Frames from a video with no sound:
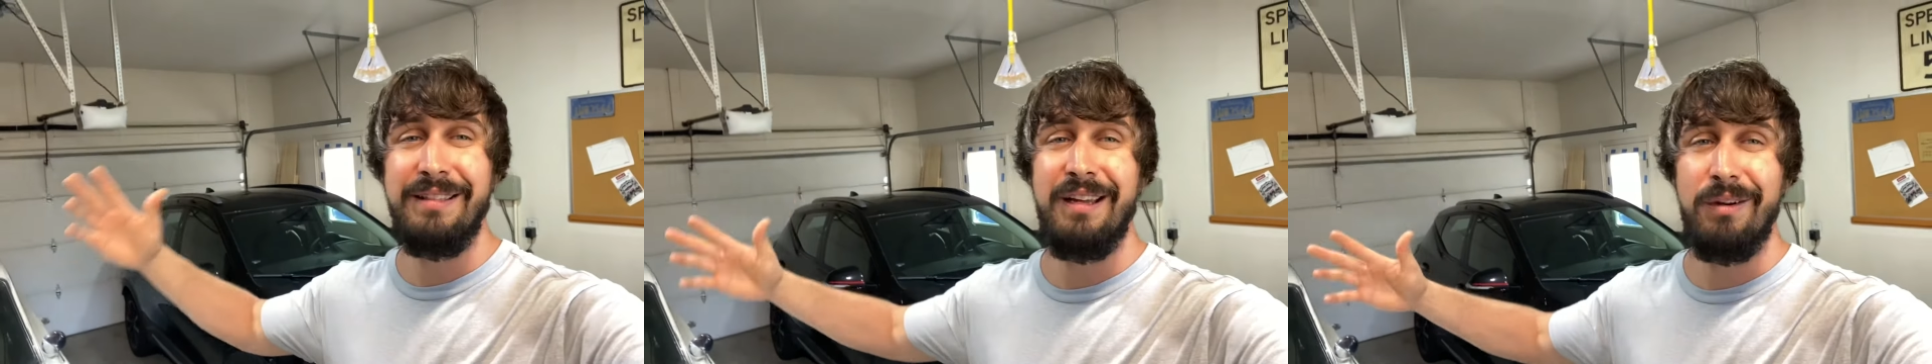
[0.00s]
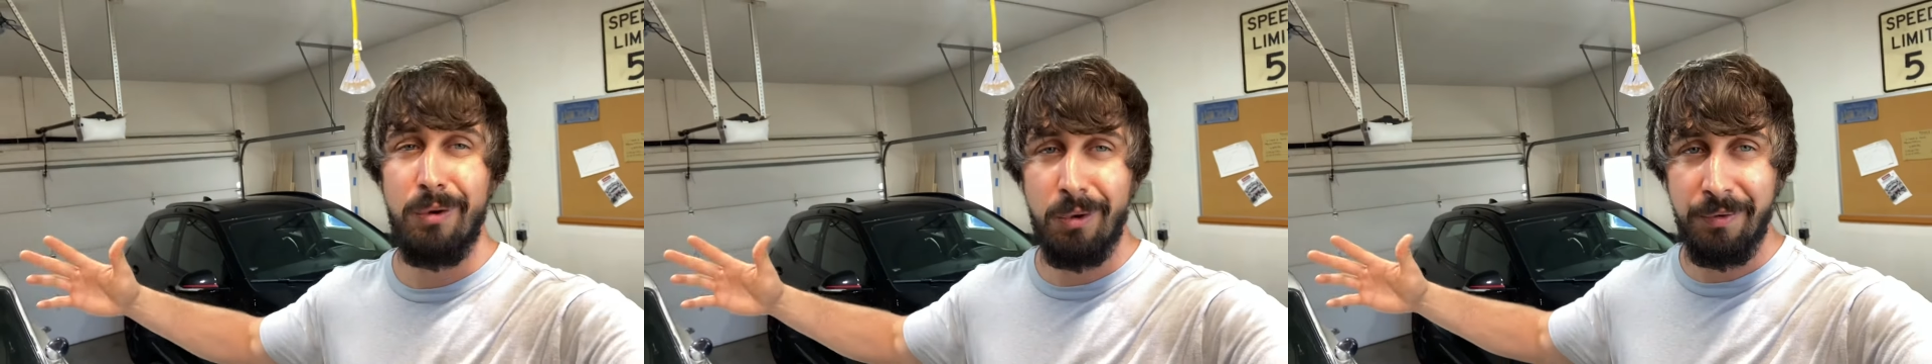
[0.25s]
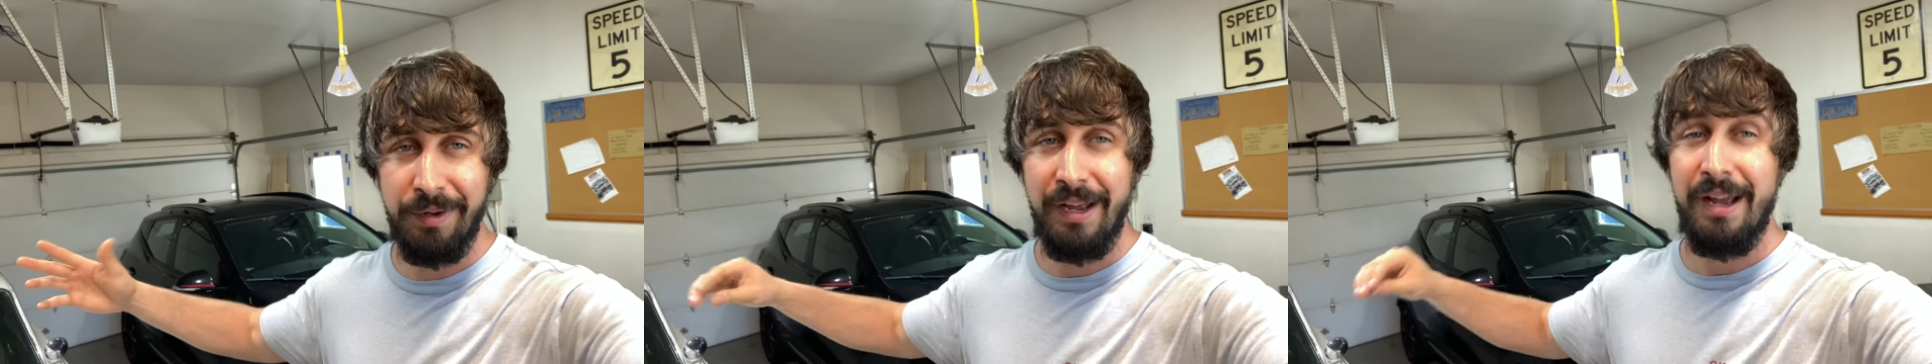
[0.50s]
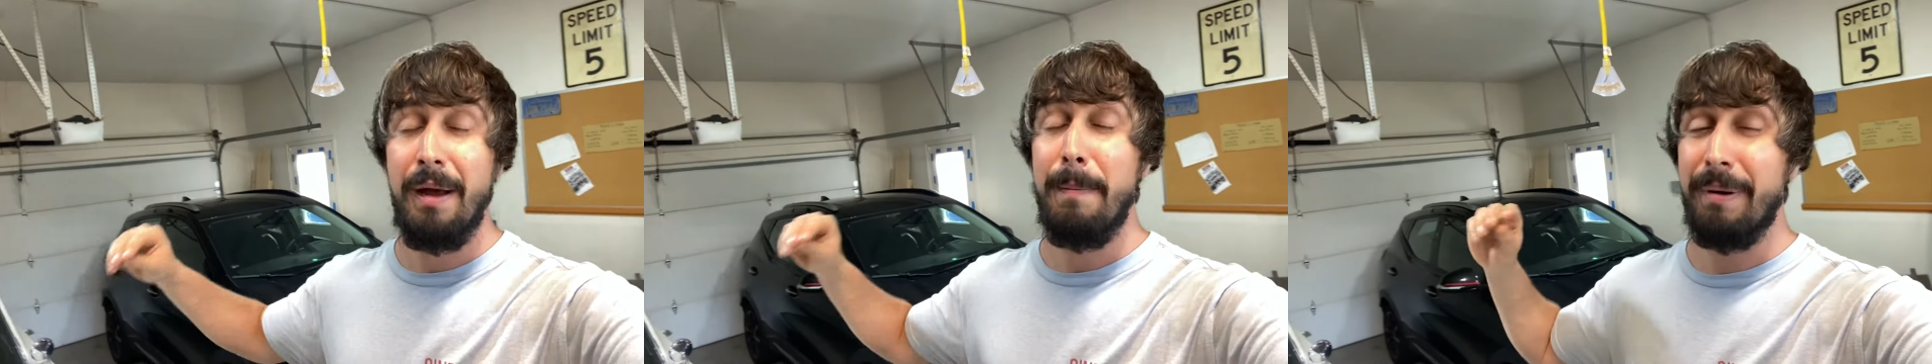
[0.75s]
that old,
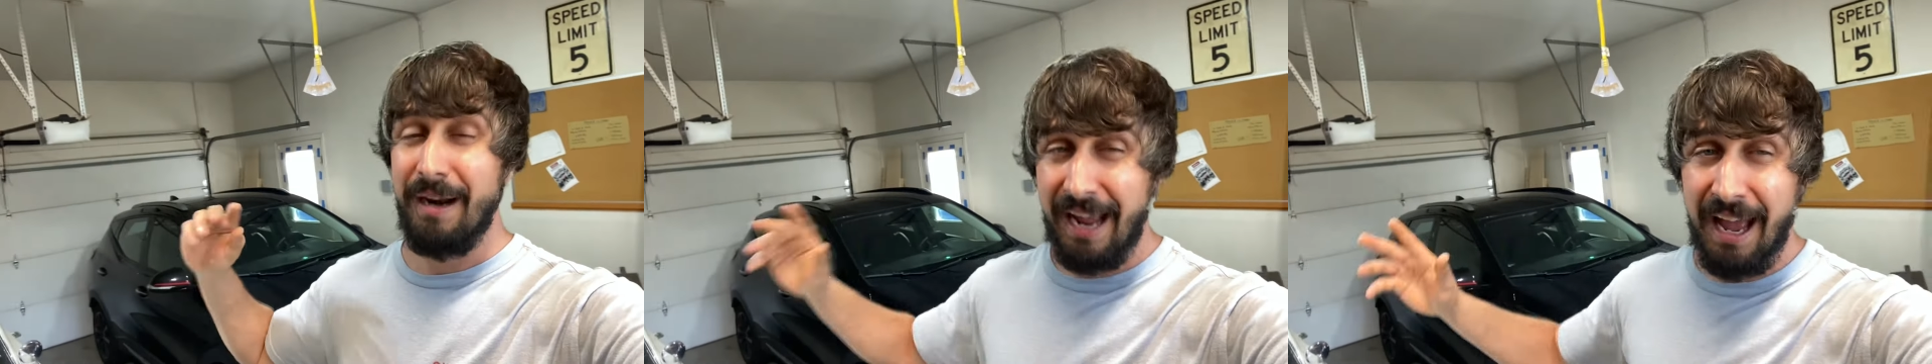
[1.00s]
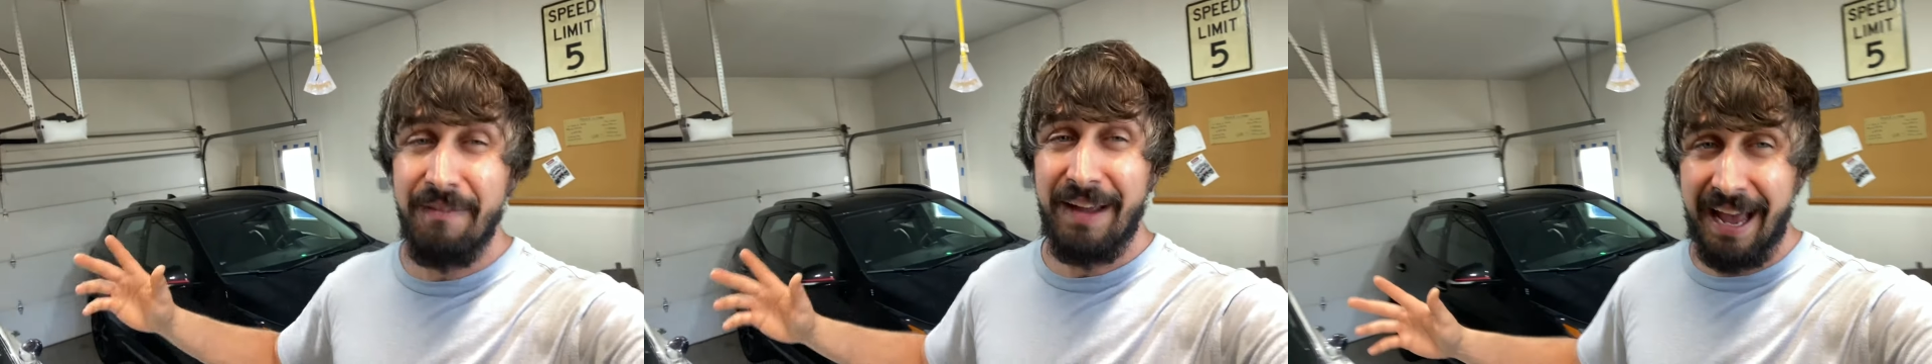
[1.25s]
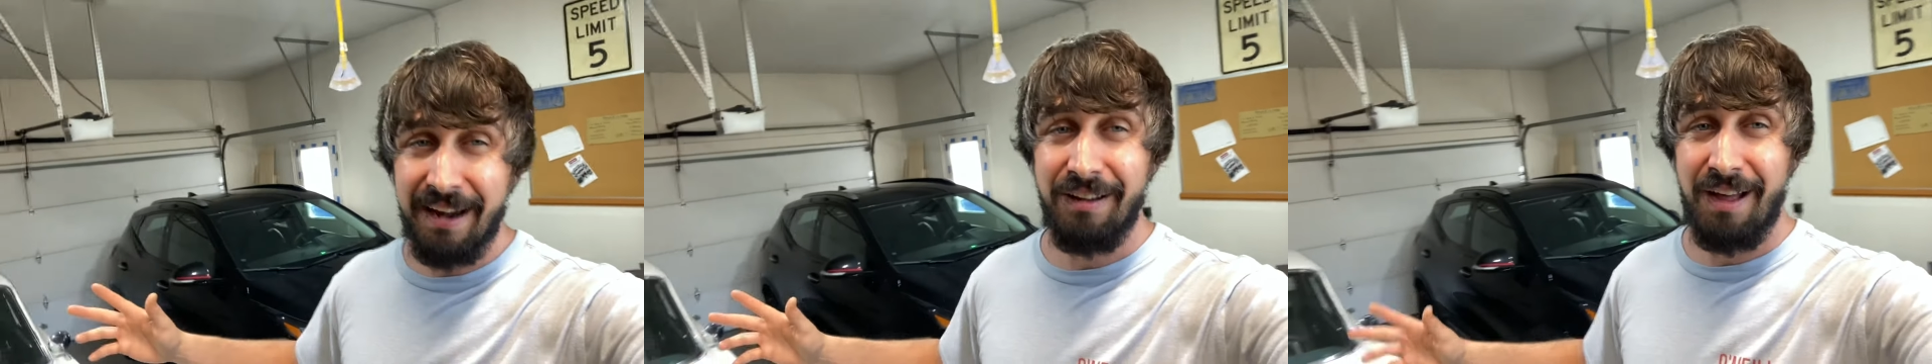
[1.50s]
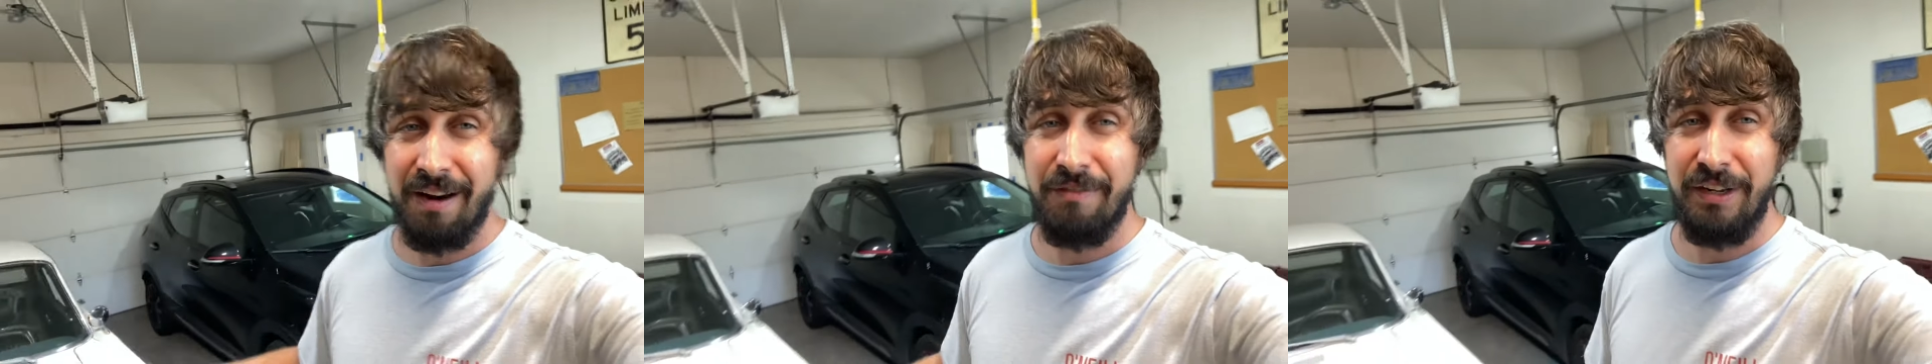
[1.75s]
but I have had a
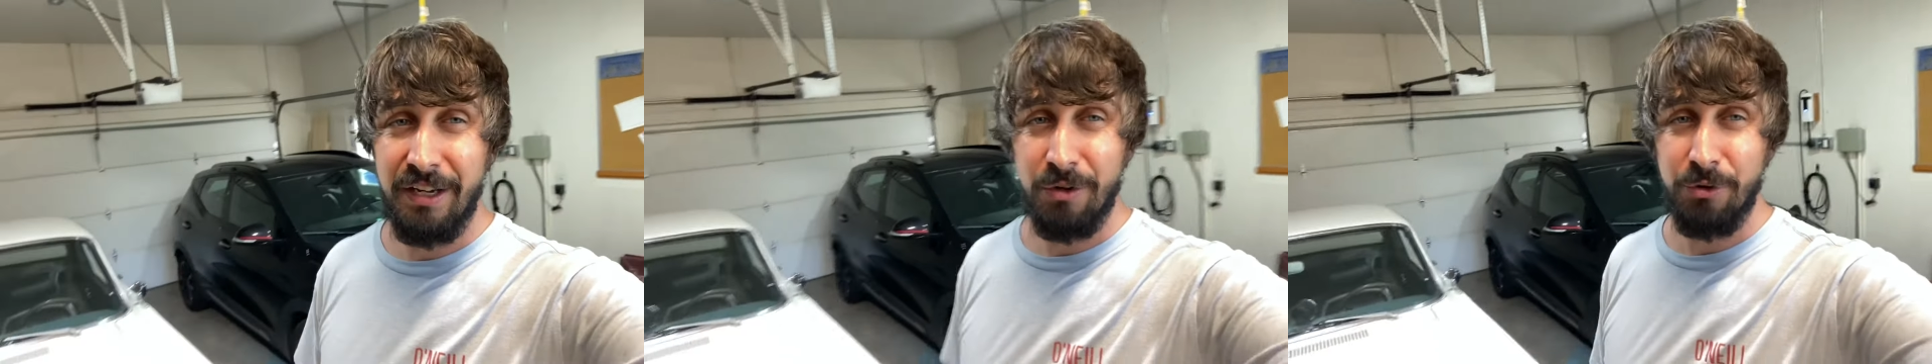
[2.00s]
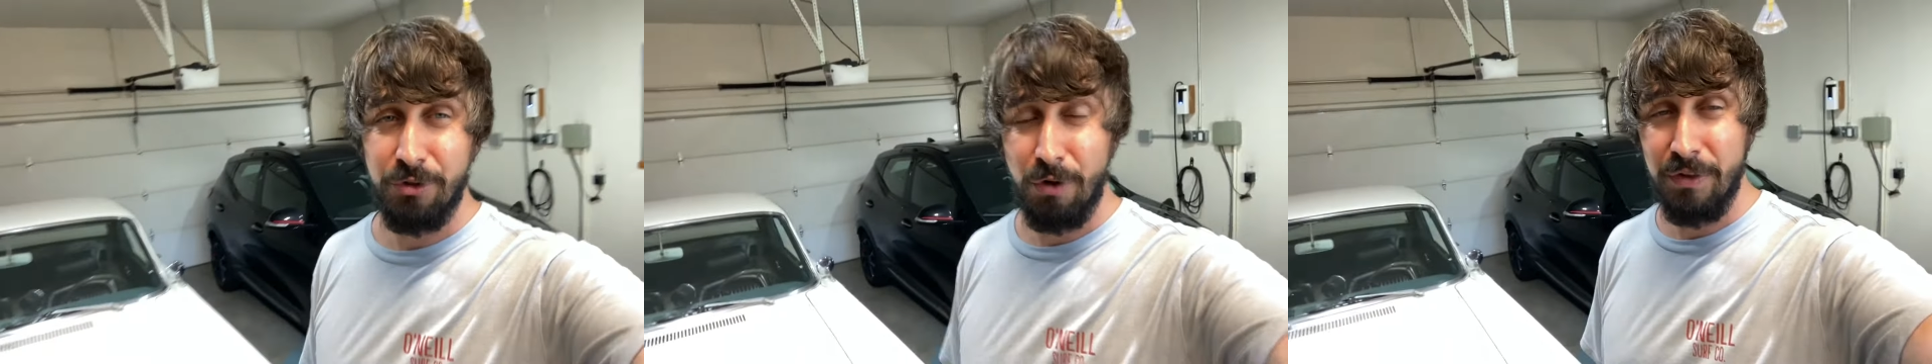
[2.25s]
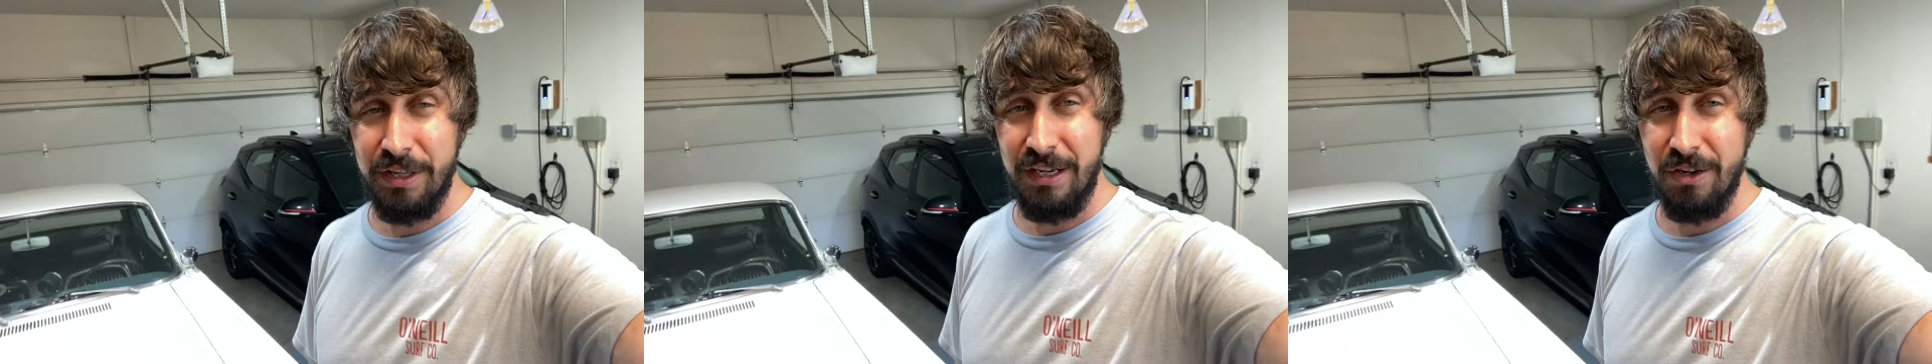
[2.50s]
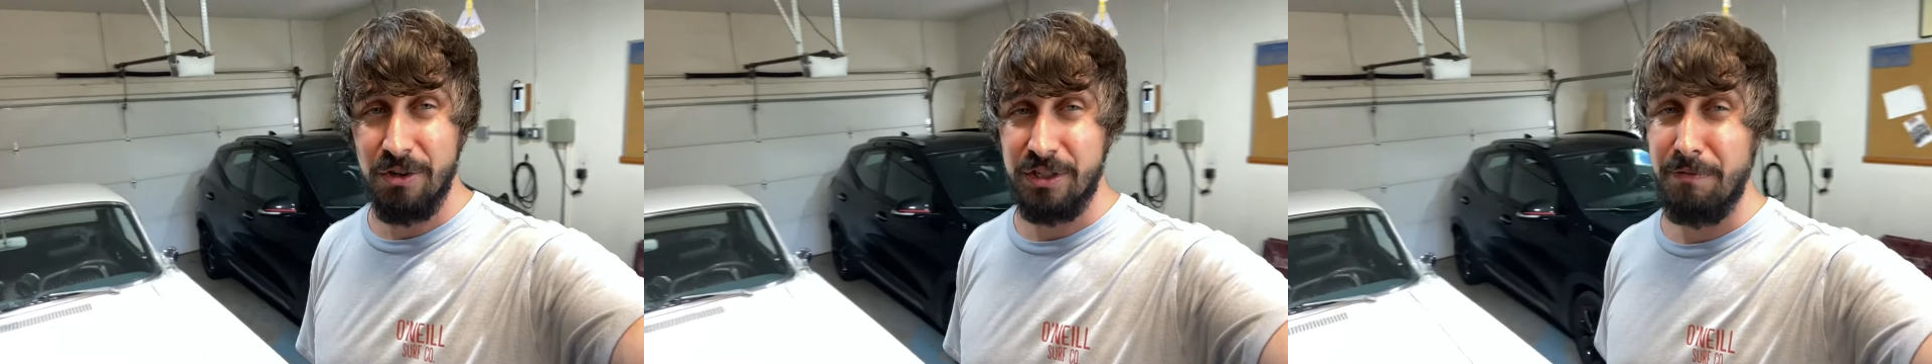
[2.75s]
lot of vehicles over the years.